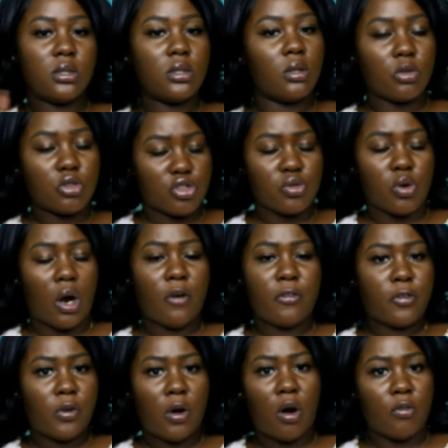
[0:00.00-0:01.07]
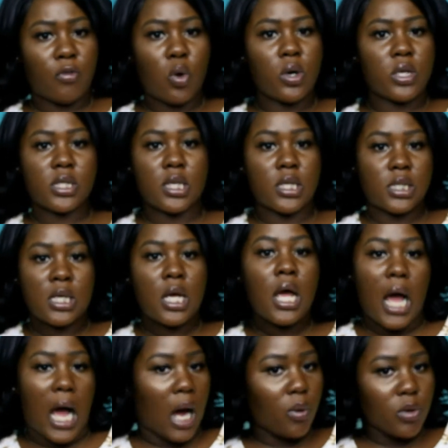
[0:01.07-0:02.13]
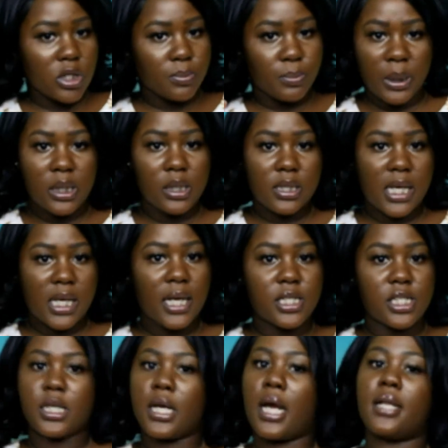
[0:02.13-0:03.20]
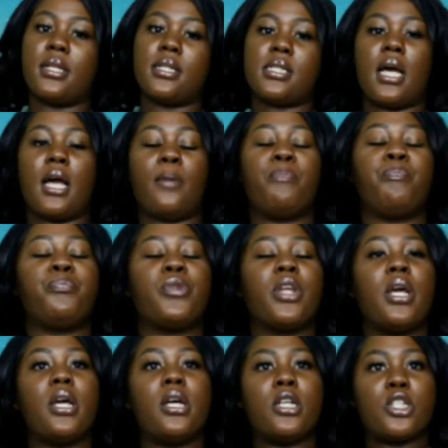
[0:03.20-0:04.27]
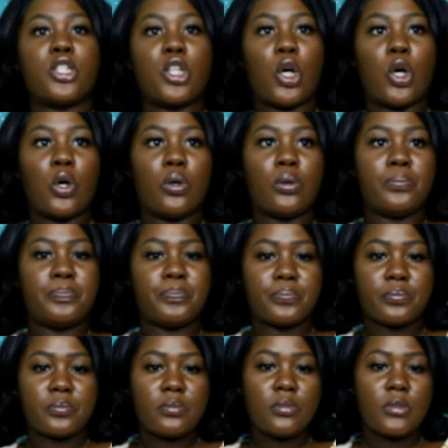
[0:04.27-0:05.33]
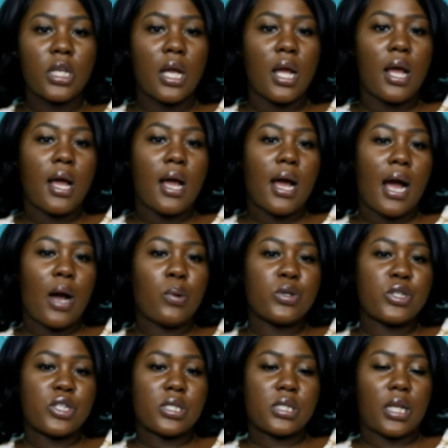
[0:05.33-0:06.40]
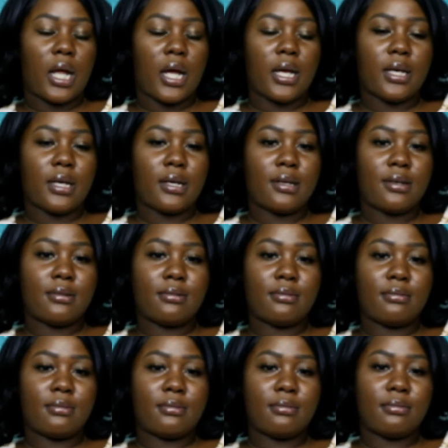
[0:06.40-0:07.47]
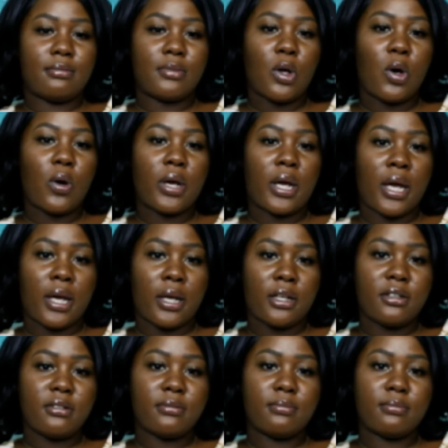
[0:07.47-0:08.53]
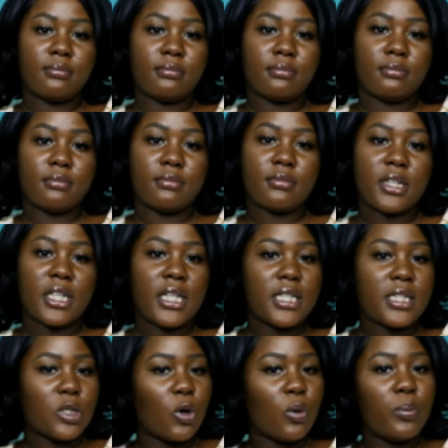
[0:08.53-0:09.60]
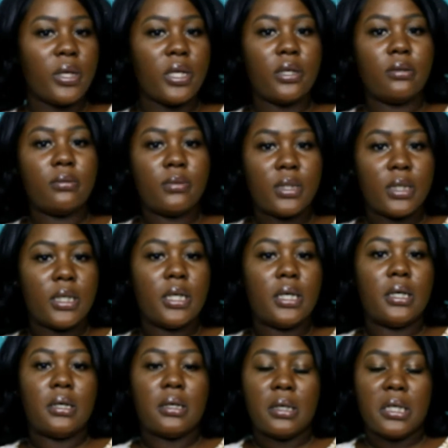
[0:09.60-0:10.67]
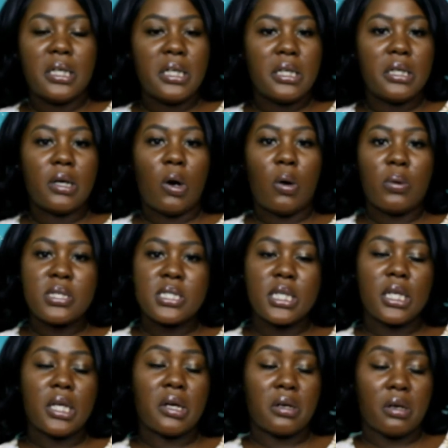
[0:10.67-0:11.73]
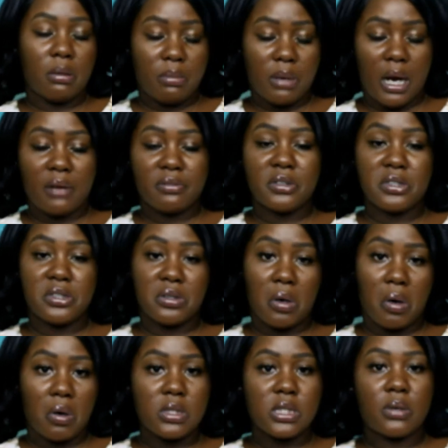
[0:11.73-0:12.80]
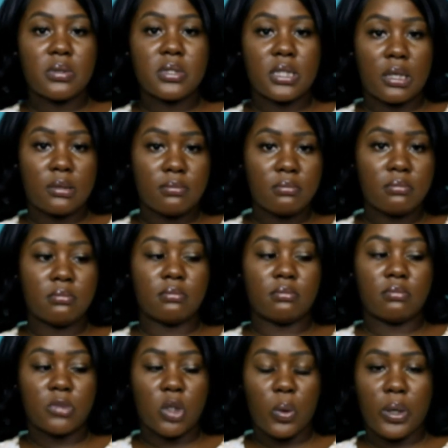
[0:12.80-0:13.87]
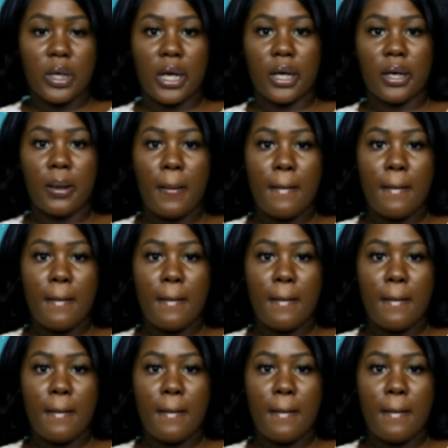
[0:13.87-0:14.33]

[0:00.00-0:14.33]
know, true, of course, because I was being the side chick at the time. So I was just like, okay, he told me he always deleted her number after she calls. I was like, okay.